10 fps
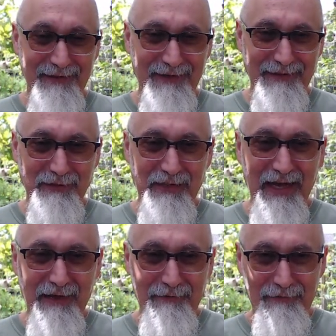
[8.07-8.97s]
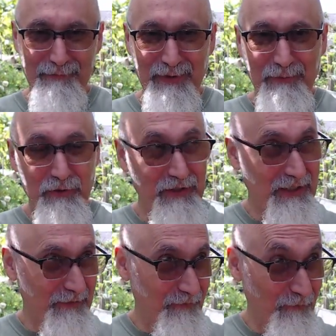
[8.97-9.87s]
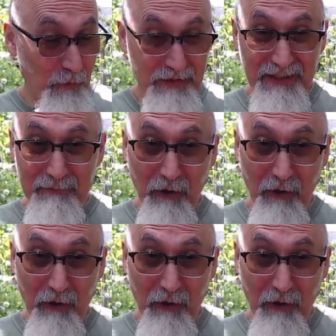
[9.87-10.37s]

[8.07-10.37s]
I used to have be able to keep 14